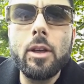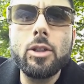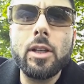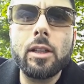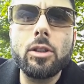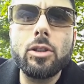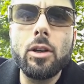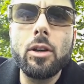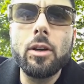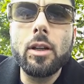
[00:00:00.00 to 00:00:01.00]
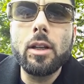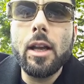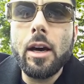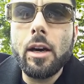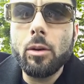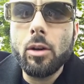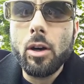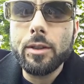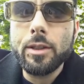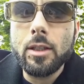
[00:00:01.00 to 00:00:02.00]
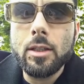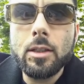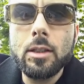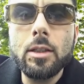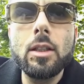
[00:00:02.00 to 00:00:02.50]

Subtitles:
check the turn, now calls us.